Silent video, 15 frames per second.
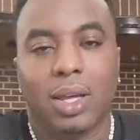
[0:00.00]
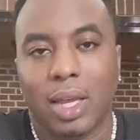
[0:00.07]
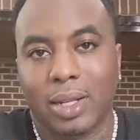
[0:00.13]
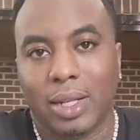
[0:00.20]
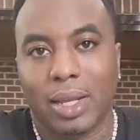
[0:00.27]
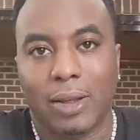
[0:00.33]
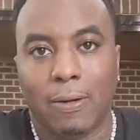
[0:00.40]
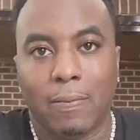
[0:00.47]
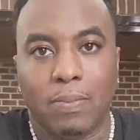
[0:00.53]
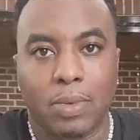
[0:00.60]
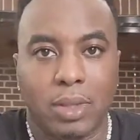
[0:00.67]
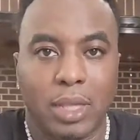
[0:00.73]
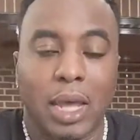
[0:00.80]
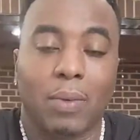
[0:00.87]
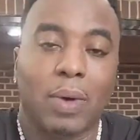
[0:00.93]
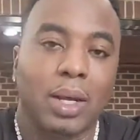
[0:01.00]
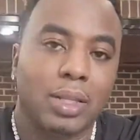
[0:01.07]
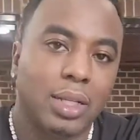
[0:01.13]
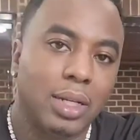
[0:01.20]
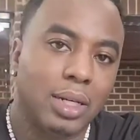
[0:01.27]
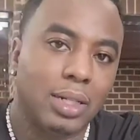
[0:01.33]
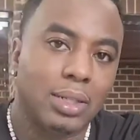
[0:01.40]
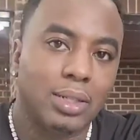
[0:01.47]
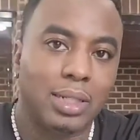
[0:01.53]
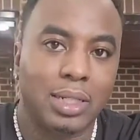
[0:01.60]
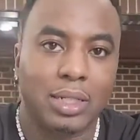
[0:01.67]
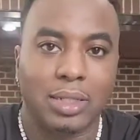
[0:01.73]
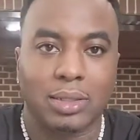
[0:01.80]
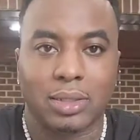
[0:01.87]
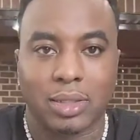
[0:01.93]
And then that right there
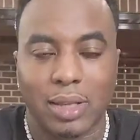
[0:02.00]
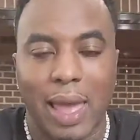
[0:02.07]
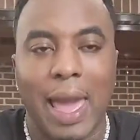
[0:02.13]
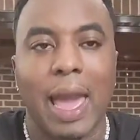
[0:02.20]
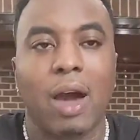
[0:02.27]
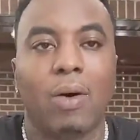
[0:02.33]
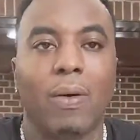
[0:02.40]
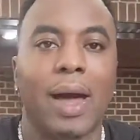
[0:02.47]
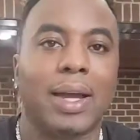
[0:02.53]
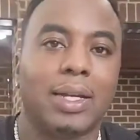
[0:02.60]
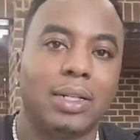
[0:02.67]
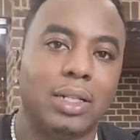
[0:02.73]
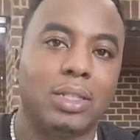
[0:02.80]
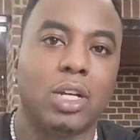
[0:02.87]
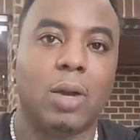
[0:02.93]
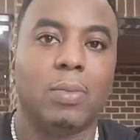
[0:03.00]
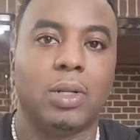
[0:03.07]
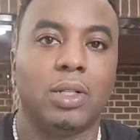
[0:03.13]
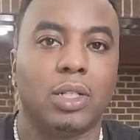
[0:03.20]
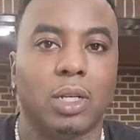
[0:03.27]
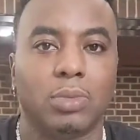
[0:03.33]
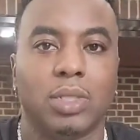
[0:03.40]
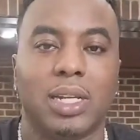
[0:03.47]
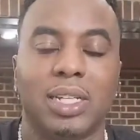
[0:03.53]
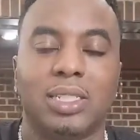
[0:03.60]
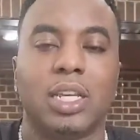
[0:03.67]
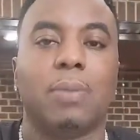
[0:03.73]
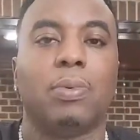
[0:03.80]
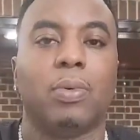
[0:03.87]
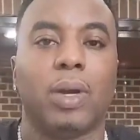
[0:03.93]
is how I can determine in terms of that
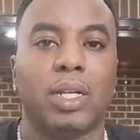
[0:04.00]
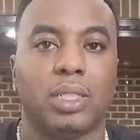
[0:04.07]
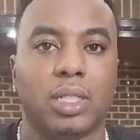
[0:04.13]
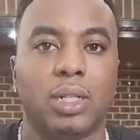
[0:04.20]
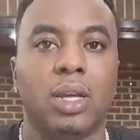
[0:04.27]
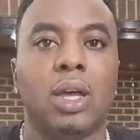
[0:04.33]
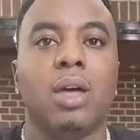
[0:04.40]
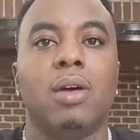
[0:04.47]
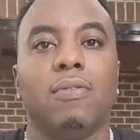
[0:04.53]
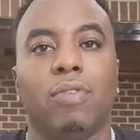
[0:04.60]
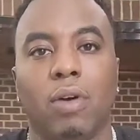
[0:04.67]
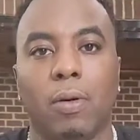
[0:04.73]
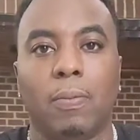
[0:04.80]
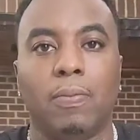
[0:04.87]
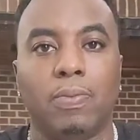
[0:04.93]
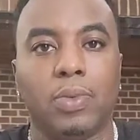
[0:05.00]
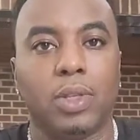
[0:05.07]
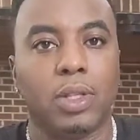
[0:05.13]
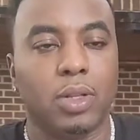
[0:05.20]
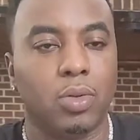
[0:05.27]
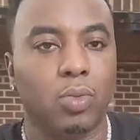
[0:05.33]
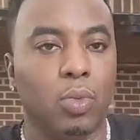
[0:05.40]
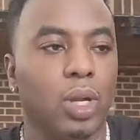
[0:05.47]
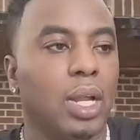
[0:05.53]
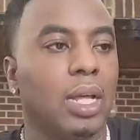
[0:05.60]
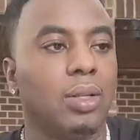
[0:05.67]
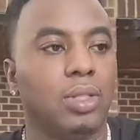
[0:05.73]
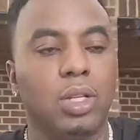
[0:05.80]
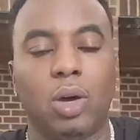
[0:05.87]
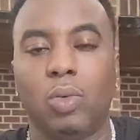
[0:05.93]
separation from what
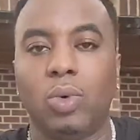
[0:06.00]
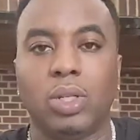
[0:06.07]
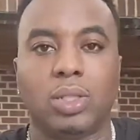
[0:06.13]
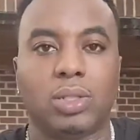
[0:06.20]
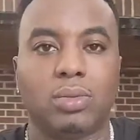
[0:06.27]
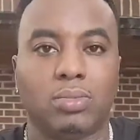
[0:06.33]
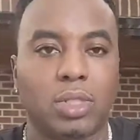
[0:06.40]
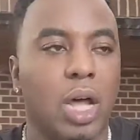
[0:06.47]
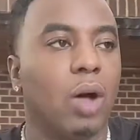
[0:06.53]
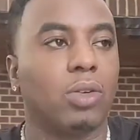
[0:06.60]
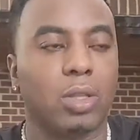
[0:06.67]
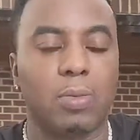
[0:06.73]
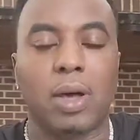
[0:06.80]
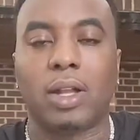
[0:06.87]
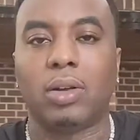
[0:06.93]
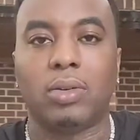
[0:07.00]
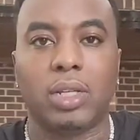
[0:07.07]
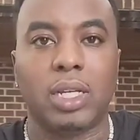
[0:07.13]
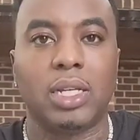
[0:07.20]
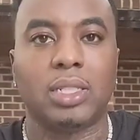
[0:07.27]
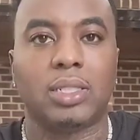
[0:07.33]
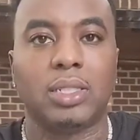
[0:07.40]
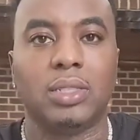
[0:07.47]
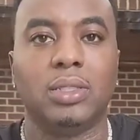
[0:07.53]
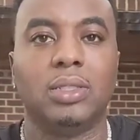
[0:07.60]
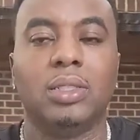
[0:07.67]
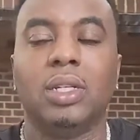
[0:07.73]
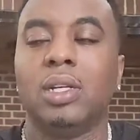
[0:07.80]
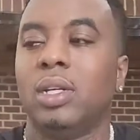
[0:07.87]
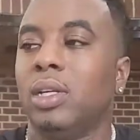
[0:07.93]
I, you know, what's talked about on this and,
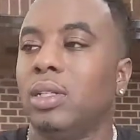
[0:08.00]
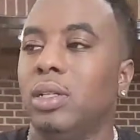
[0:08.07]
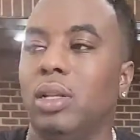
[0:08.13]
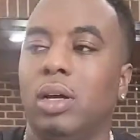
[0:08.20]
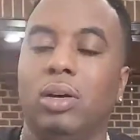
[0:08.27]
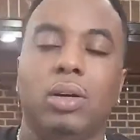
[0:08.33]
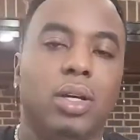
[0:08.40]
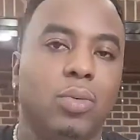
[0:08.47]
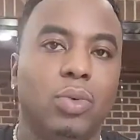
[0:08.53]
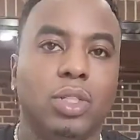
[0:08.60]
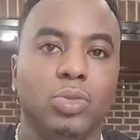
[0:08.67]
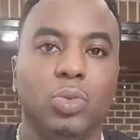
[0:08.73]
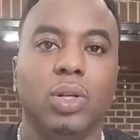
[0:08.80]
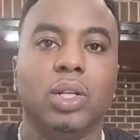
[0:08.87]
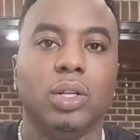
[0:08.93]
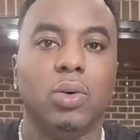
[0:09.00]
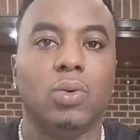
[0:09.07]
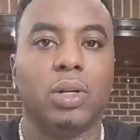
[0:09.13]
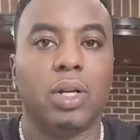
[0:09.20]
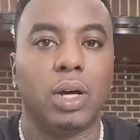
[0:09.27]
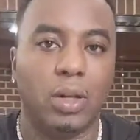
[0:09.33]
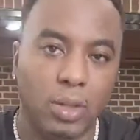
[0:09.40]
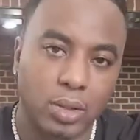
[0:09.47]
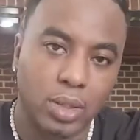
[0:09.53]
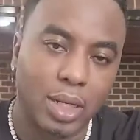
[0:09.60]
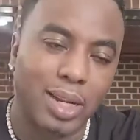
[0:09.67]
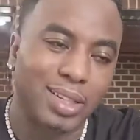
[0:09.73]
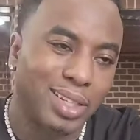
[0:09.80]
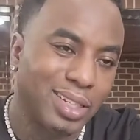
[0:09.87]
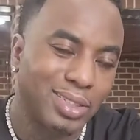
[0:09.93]
you know, and what's really going on.
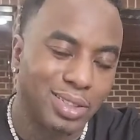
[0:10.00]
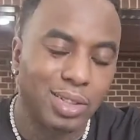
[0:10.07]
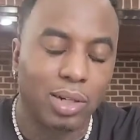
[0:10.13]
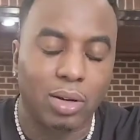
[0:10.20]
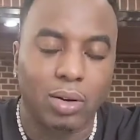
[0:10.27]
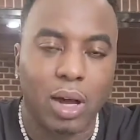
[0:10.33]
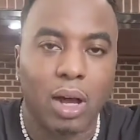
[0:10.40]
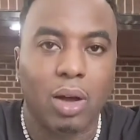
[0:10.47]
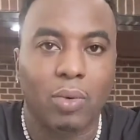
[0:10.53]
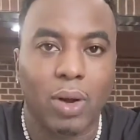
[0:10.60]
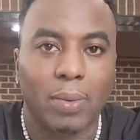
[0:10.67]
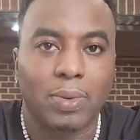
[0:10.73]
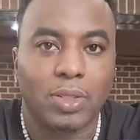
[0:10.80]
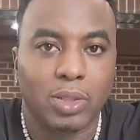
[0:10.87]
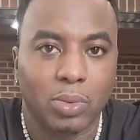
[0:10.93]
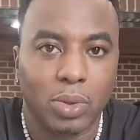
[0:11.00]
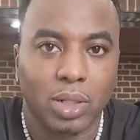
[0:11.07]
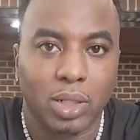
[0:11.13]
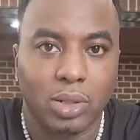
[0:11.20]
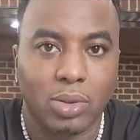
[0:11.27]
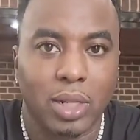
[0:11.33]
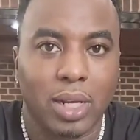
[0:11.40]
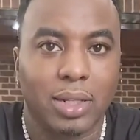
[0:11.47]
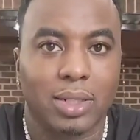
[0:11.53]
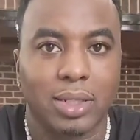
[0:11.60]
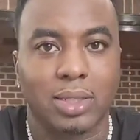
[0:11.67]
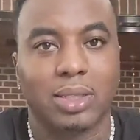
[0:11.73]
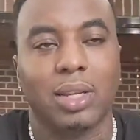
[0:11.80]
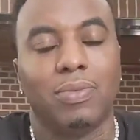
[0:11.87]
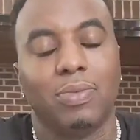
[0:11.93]
And I think, you know, all rappers should really do that
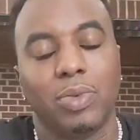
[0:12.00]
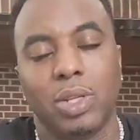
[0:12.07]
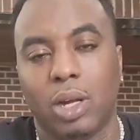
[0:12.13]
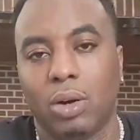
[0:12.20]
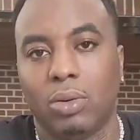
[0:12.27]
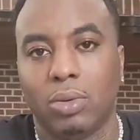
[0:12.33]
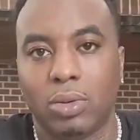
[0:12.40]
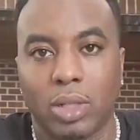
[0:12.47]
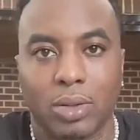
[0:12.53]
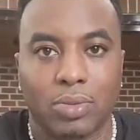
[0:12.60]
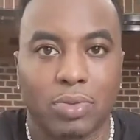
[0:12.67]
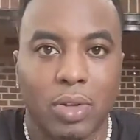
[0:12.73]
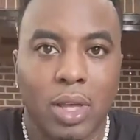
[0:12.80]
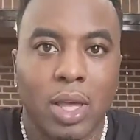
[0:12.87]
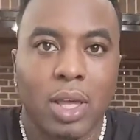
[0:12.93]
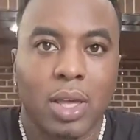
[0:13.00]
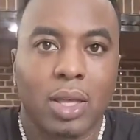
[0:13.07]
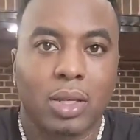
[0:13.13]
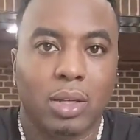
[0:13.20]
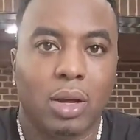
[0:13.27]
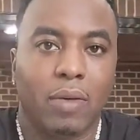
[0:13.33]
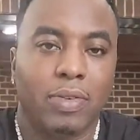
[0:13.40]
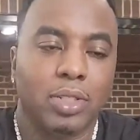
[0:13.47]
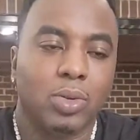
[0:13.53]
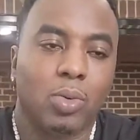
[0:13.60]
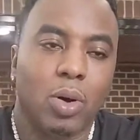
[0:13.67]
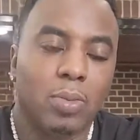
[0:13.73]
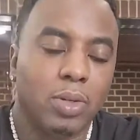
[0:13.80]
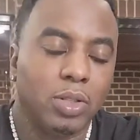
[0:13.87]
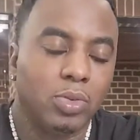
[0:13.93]
because if, you know, if, you know, if it's a
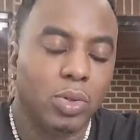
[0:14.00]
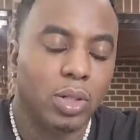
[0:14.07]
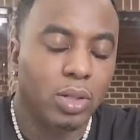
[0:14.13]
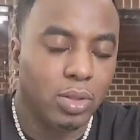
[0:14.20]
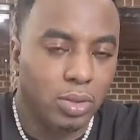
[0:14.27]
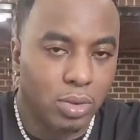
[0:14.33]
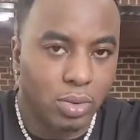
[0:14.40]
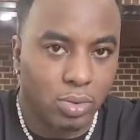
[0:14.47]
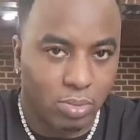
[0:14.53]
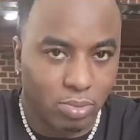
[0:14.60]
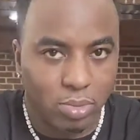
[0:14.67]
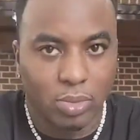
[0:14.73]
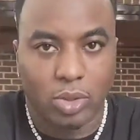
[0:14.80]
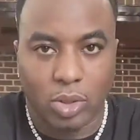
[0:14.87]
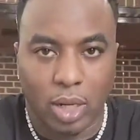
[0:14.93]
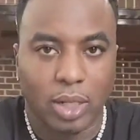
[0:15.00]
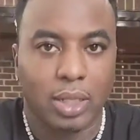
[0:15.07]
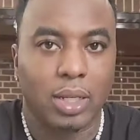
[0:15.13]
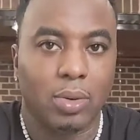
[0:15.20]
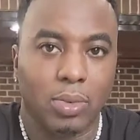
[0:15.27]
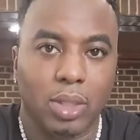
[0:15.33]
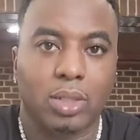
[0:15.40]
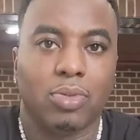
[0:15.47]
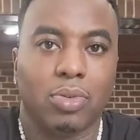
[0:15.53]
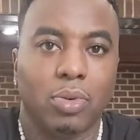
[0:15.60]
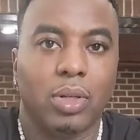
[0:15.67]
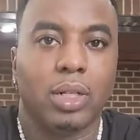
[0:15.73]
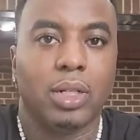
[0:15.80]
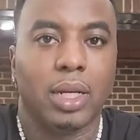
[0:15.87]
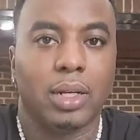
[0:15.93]
woman that's really trying to get with you for
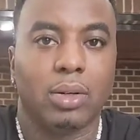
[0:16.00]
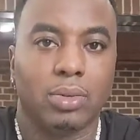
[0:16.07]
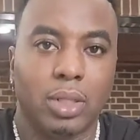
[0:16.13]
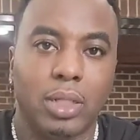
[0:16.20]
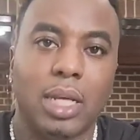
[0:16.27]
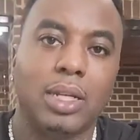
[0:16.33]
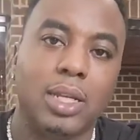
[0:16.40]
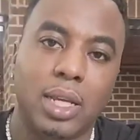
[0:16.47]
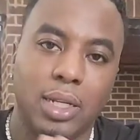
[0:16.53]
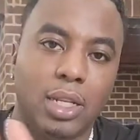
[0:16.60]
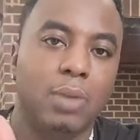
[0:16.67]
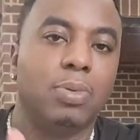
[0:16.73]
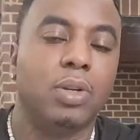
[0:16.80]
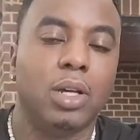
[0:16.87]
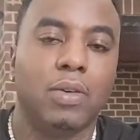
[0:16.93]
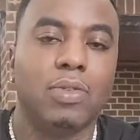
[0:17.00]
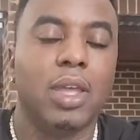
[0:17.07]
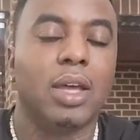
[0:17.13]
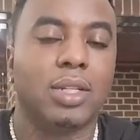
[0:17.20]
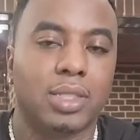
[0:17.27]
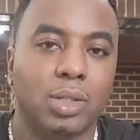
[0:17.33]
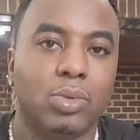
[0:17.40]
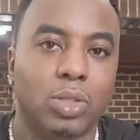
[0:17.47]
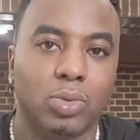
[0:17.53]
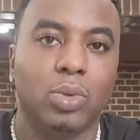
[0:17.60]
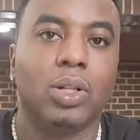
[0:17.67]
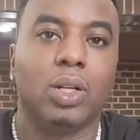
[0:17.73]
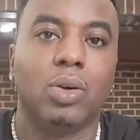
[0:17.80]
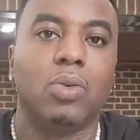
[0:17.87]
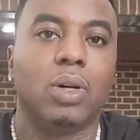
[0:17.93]
real, they gonna they dig deep enough. They'll see what's
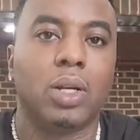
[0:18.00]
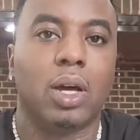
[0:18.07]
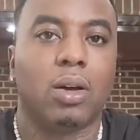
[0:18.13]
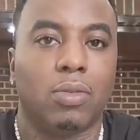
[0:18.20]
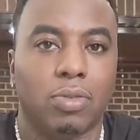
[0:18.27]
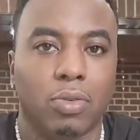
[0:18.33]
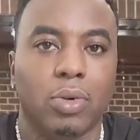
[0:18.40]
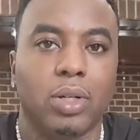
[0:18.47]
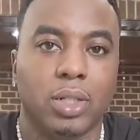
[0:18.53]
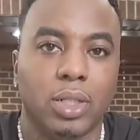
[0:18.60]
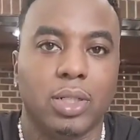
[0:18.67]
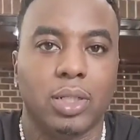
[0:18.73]
really going on for real.